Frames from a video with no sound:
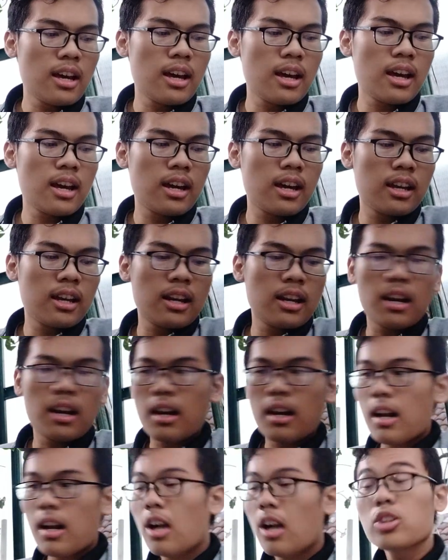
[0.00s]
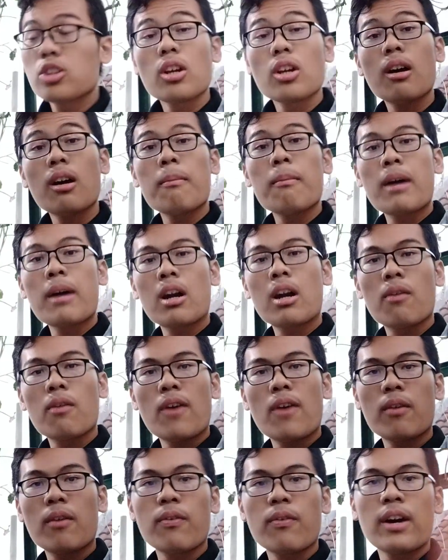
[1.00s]
And also a matter of
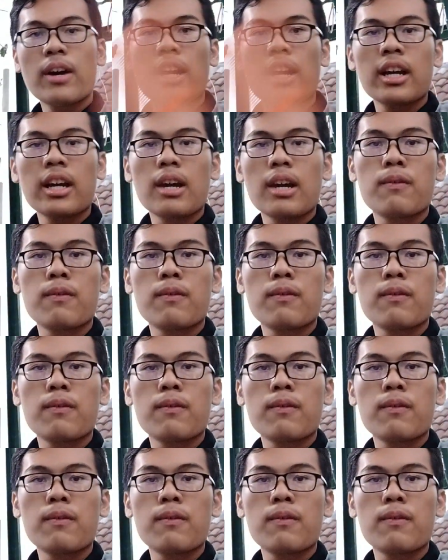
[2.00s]
fun fact,